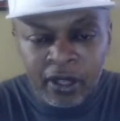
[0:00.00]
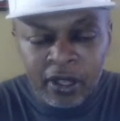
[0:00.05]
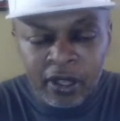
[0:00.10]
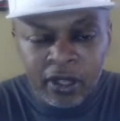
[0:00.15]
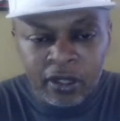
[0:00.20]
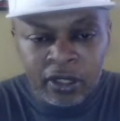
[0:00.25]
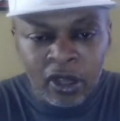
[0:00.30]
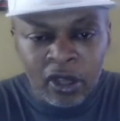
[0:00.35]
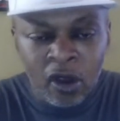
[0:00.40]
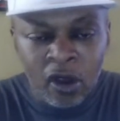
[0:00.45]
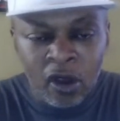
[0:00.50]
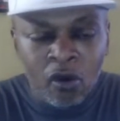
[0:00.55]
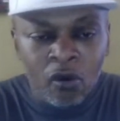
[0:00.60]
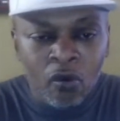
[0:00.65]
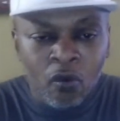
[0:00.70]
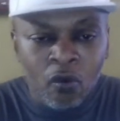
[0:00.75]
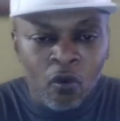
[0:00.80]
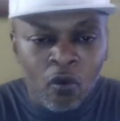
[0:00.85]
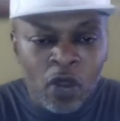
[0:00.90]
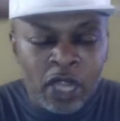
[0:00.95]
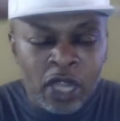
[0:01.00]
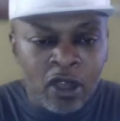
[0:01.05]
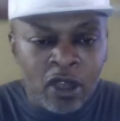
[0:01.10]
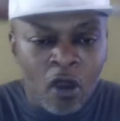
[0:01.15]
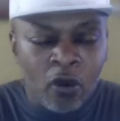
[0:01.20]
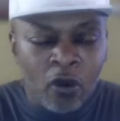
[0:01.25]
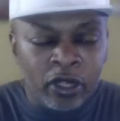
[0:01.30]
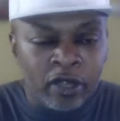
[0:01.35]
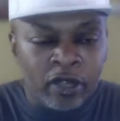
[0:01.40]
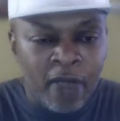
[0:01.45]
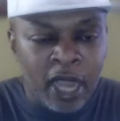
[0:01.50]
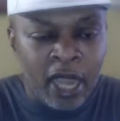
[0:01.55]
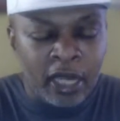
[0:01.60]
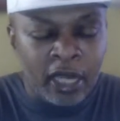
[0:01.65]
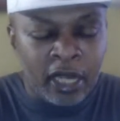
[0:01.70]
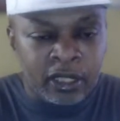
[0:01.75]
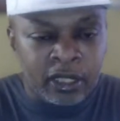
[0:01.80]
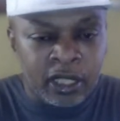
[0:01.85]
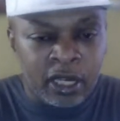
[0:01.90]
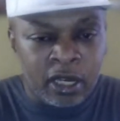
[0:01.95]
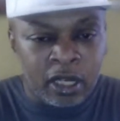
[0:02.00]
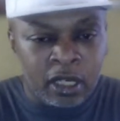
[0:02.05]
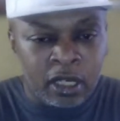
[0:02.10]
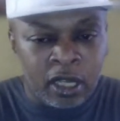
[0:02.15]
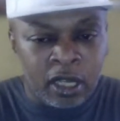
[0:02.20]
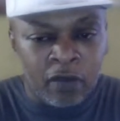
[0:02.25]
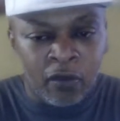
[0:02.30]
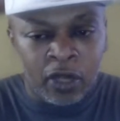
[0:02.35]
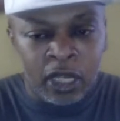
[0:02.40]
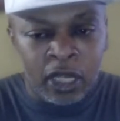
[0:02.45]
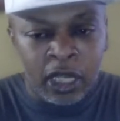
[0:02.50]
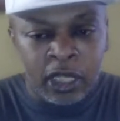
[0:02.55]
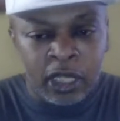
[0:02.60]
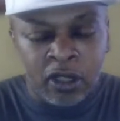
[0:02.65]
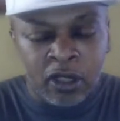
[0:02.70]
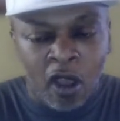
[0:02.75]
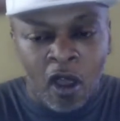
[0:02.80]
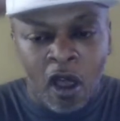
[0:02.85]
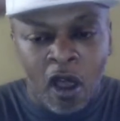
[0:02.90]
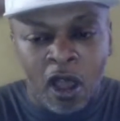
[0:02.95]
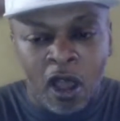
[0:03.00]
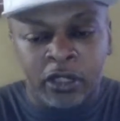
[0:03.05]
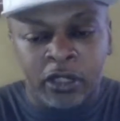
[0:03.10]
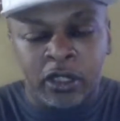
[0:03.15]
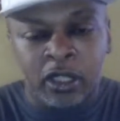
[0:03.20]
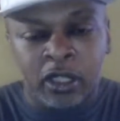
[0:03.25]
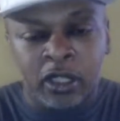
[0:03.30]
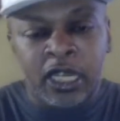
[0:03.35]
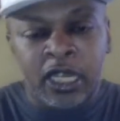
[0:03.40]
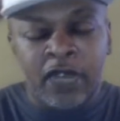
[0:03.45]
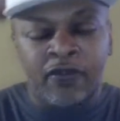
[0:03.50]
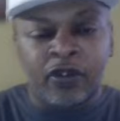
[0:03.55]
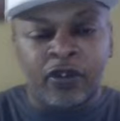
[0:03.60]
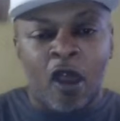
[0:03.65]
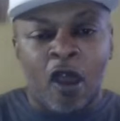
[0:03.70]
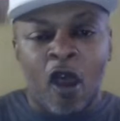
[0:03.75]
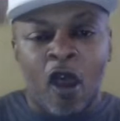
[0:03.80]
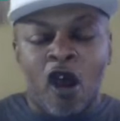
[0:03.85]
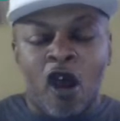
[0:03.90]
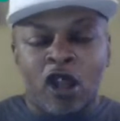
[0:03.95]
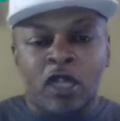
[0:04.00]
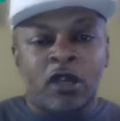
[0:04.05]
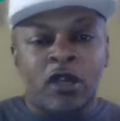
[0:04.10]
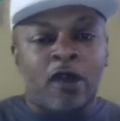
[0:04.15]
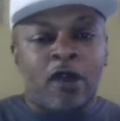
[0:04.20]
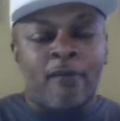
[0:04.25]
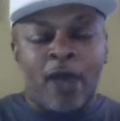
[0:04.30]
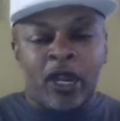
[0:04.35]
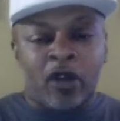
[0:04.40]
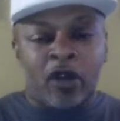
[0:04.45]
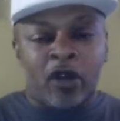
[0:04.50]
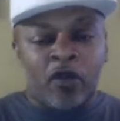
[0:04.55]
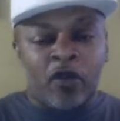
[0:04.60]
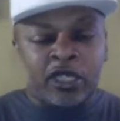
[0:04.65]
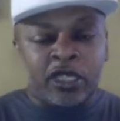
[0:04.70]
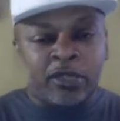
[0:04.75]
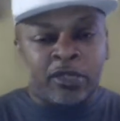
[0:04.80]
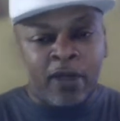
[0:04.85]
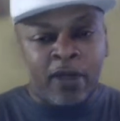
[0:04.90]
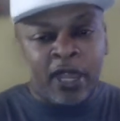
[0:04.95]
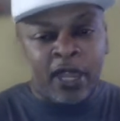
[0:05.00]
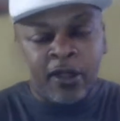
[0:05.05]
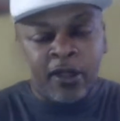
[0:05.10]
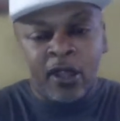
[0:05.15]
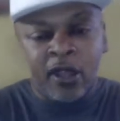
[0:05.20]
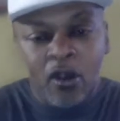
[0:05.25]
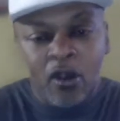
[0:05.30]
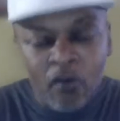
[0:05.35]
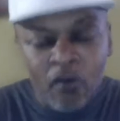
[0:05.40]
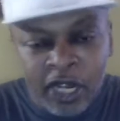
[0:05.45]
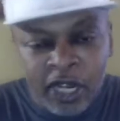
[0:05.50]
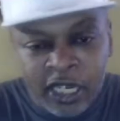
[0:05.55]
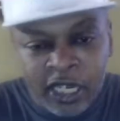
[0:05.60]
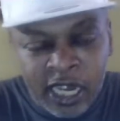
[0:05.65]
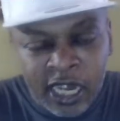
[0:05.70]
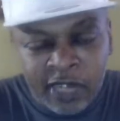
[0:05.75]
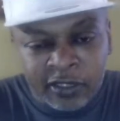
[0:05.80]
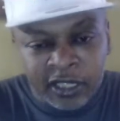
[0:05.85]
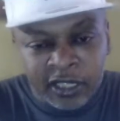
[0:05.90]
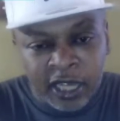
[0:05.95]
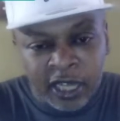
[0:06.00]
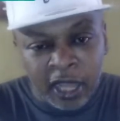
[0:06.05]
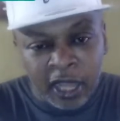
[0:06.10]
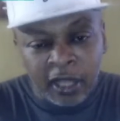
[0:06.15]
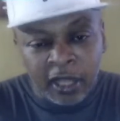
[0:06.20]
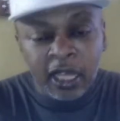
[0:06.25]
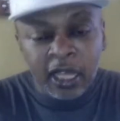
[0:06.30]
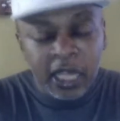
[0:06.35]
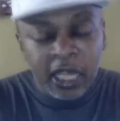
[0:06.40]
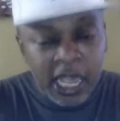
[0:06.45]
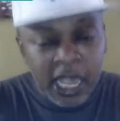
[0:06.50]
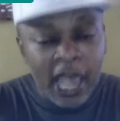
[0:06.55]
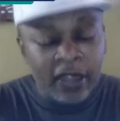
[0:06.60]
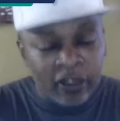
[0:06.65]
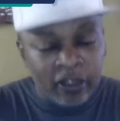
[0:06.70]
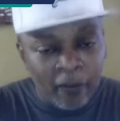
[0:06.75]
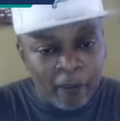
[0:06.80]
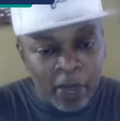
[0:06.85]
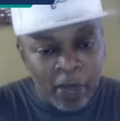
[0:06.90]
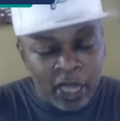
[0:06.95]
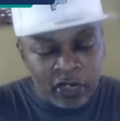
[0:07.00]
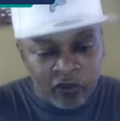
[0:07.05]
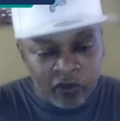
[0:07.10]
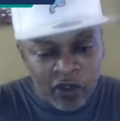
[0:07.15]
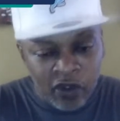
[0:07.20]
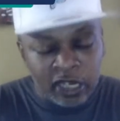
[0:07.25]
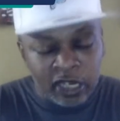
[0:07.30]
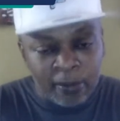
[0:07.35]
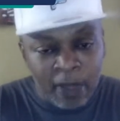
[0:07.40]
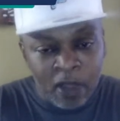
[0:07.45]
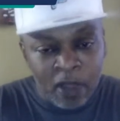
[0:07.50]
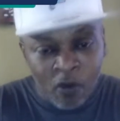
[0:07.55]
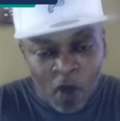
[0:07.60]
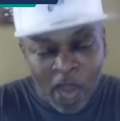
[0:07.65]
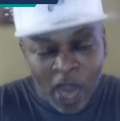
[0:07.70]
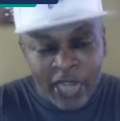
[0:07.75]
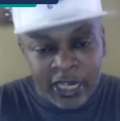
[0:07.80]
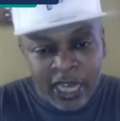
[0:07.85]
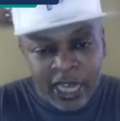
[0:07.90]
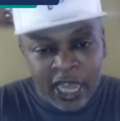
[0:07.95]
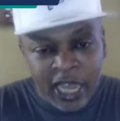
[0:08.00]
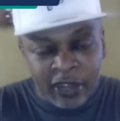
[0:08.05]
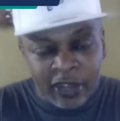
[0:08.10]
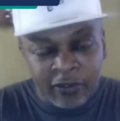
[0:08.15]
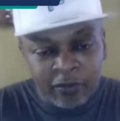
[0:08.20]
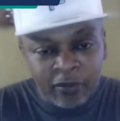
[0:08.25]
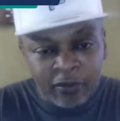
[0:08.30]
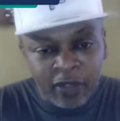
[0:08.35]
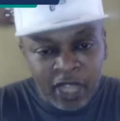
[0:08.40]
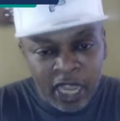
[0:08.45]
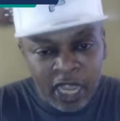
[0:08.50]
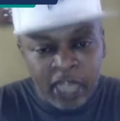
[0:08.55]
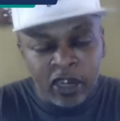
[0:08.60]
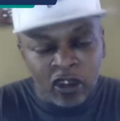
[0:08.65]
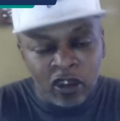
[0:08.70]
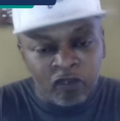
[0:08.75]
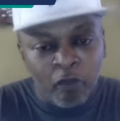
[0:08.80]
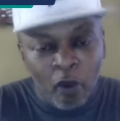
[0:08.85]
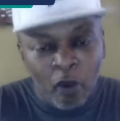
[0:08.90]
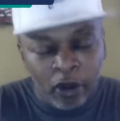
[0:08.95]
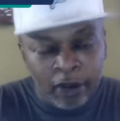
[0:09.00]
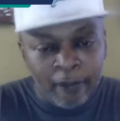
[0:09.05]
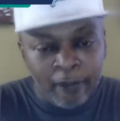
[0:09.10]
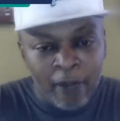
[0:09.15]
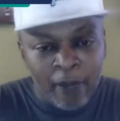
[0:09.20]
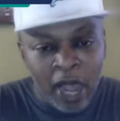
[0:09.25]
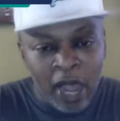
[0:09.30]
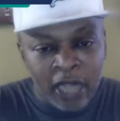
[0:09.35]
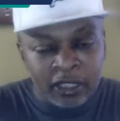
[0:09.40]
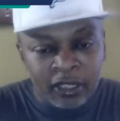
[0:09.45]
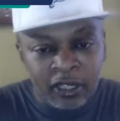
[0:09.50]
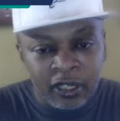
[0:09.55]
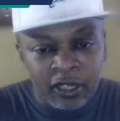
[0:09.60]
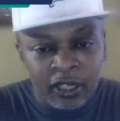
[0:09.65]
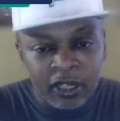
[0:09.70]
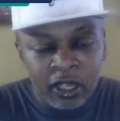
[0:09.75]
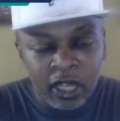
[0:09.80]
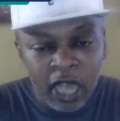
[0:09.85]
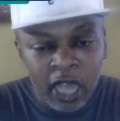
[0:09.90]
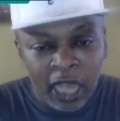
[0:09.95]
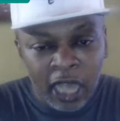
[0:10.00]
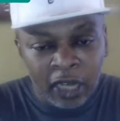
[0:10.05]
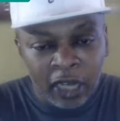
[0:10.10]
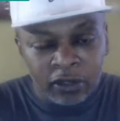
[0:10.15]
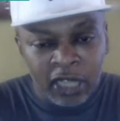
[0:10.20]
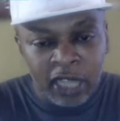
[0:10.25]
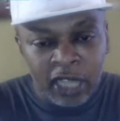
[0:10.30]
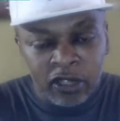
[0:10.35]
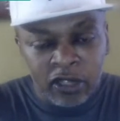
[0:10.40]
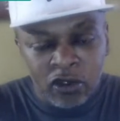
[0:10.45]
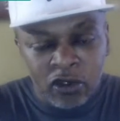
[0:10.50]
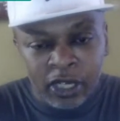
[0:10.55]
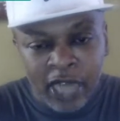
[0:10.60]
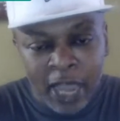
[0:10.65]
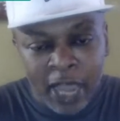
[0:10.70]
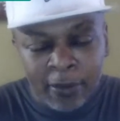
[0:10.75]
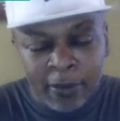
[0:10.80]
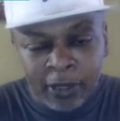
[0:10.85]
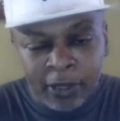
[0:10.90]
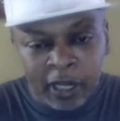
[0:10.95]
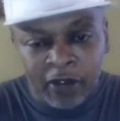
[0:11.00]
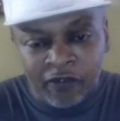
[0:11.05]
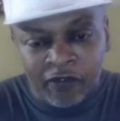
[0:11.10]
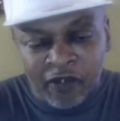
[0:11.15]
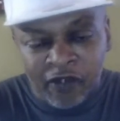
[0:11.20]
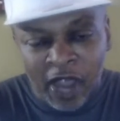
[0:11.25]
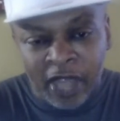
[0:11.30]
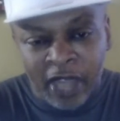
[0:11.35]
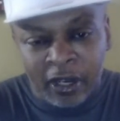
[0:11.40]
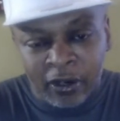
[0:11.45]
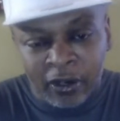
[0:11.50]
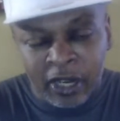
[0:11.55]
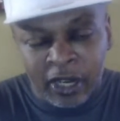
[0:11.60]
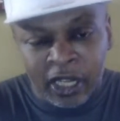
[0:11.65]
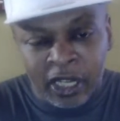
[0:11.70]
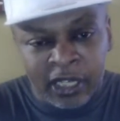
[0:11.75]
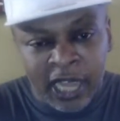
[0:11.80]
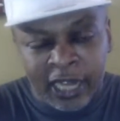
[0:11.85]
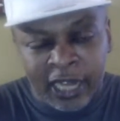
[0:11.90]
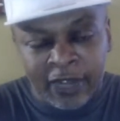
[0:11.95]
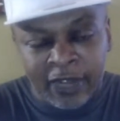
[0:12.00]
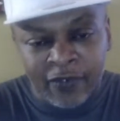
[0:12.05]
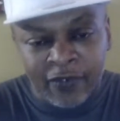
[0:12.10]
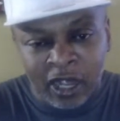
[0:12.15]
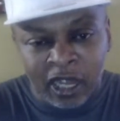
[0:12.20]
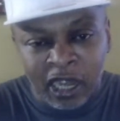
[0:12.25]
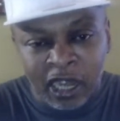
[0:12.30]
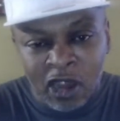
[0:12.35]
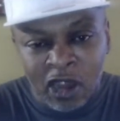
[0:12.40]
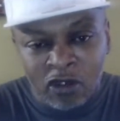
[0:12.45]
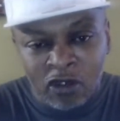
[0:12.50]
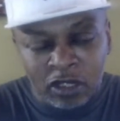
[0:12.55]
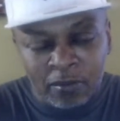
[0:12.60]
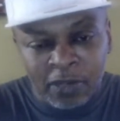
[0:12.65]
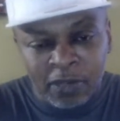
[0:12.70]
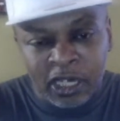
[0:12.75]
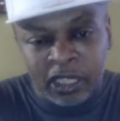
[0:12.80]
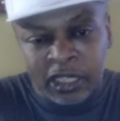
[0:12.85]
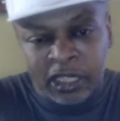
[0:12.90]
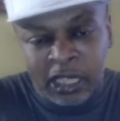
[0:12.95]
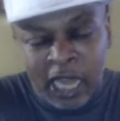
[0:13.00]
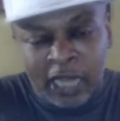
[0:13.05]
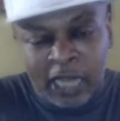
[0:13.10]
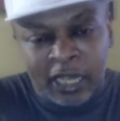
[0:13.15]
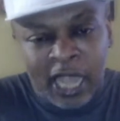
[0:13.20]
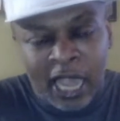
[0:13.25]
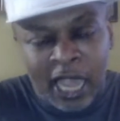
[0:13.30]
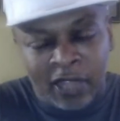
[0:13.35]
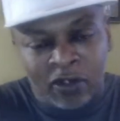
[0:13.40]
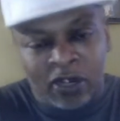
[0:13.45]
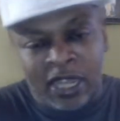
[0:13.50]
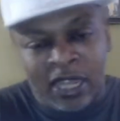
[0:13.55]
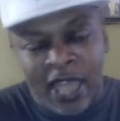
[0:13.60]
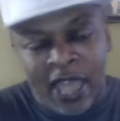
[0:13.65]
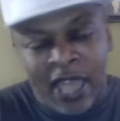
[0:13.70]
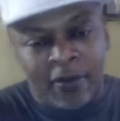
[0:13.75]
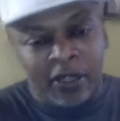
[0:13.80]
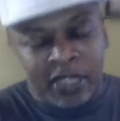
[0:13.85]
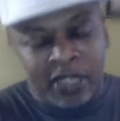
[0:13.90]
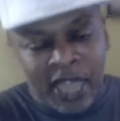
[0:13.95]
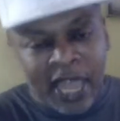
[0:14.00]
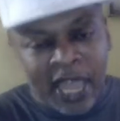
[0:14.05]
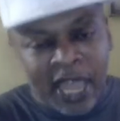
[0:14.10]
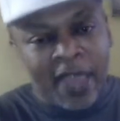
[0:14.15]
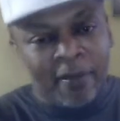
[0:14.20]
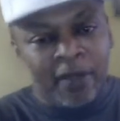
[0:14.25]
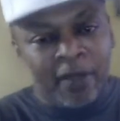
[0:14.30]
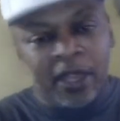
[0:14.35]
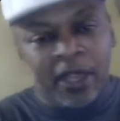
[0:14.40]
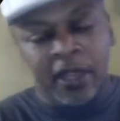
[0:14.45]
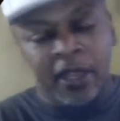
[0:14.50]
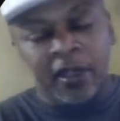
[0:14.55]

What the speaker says: So we know what the man has done. And it's hard to even argue about a resume when it comes to that. He has the best resume right now in the sport of boxing. I don't think you can name another fighter. It is not even close because a lot of guys don't even have the time in.